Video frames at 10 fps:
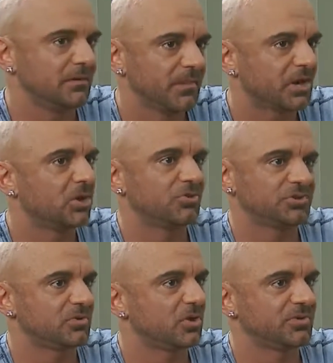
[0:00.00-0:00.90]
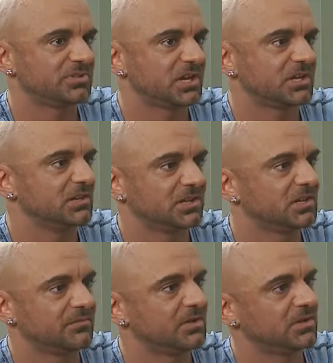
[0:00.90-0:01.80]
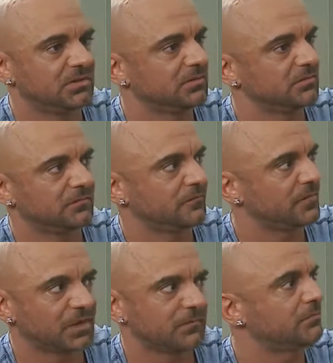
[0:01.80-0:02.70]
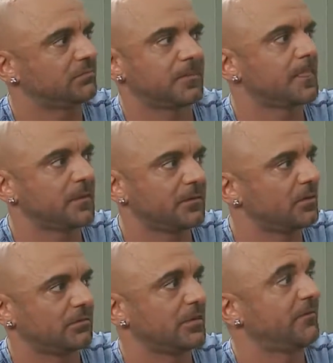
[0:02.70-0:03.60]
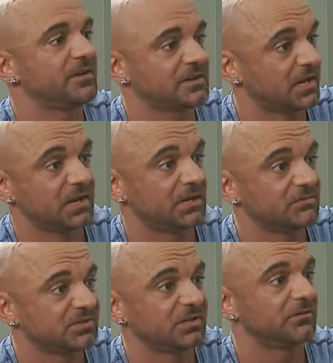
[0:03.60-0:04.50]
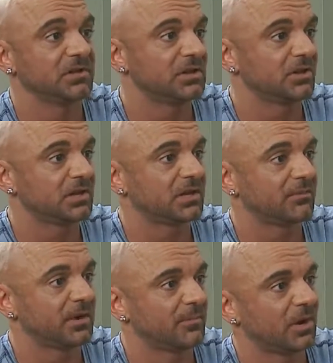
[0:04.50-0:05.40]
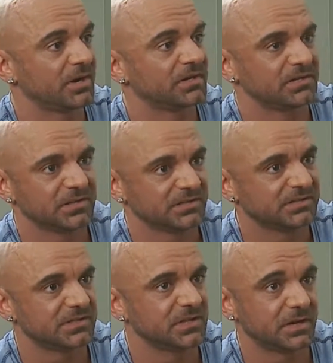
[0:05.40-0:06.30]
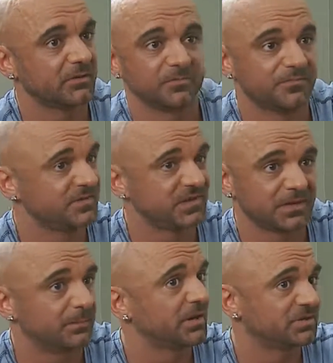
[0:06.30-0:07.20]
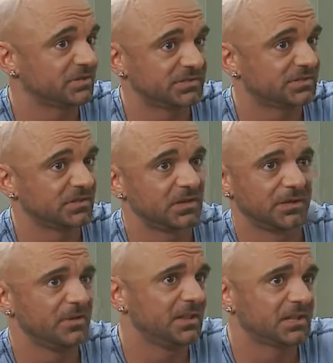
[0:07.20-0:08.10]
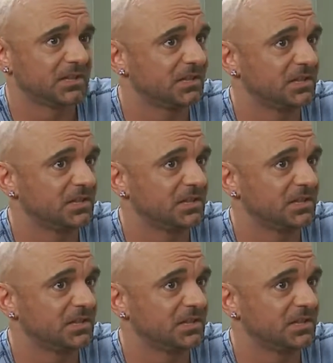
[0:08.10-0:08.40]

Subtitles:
My coach would always take a look at me, like, you know, every day he was literally looking at my body and I would be sending him pictures. I mean, luckily